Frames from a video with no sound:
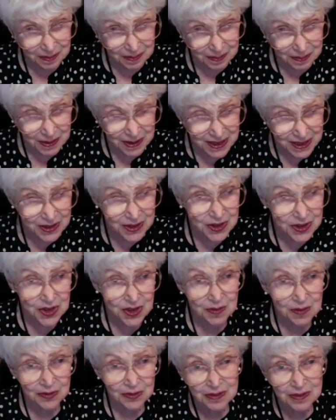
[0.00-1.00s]

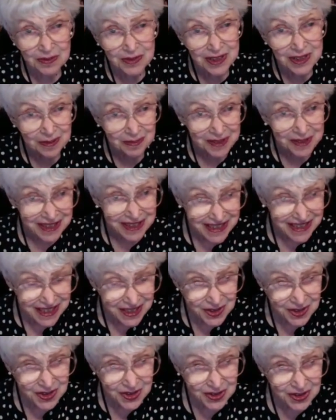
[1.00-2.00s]
partnership from
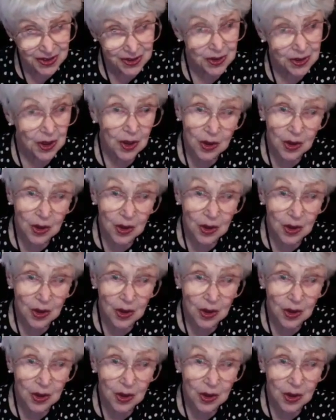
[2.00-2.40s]
domination,